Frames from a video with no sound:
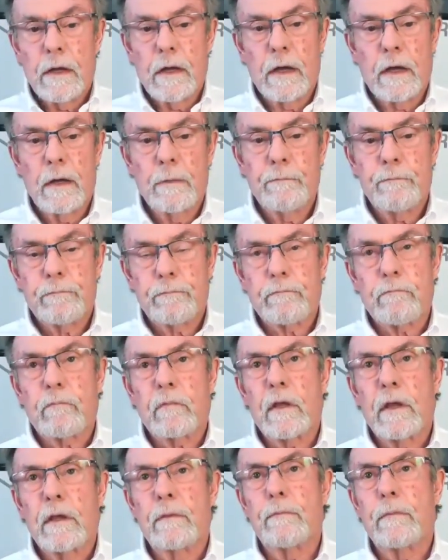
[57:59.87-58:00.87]
Uh,
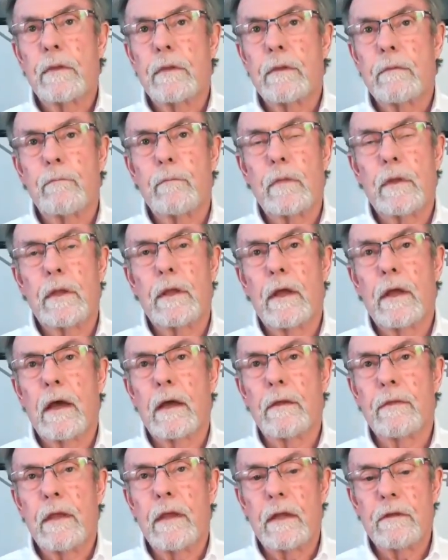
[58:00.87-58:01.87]

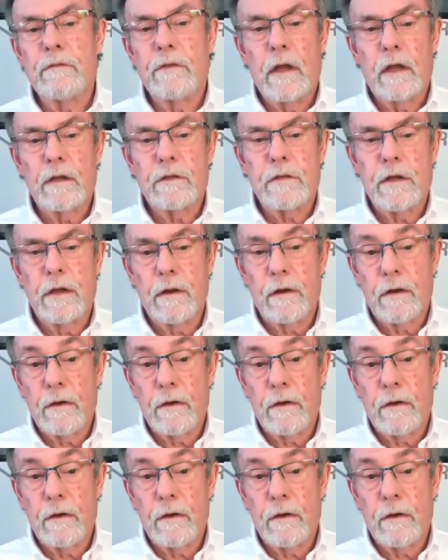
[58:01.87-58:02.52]
yeah, the NVH